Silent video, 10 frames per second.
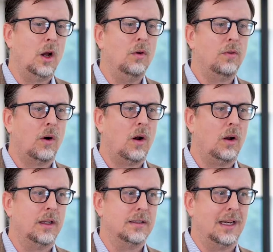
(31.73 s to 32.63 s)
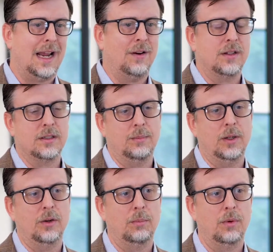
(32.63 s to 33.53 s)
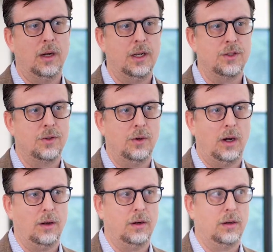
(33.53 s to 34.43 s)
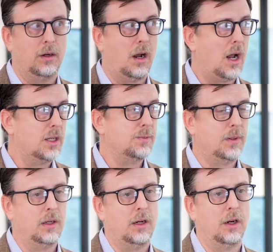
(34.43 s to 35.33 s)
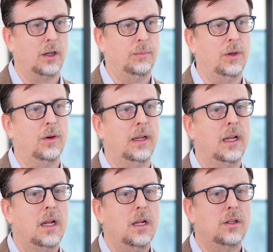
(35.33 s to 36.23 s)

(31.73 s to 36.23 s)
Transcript: Overall, it's allowed us to build a bridge through our hospital and our community